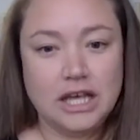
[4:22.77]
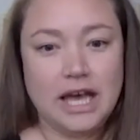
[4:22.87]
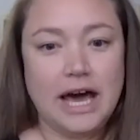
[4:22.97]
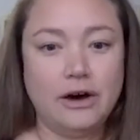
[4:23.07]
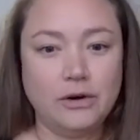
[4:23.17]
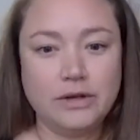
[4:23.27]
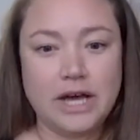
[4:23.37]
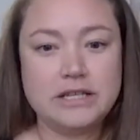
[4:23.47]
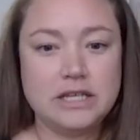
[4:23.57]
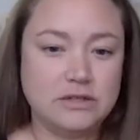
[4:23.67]
out
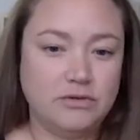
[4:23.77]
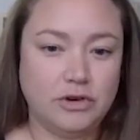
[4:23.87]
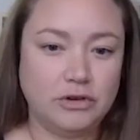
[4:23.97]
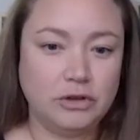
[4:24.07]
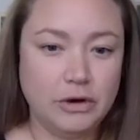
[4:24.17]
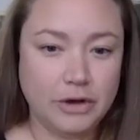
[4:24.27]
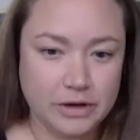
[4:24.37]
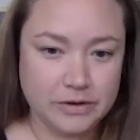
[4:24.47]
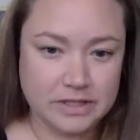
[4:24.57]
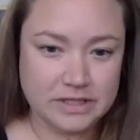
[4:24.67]
ideas for
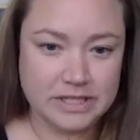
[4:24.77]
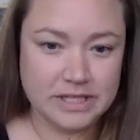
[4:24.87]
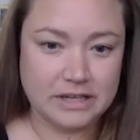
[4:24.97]
logos.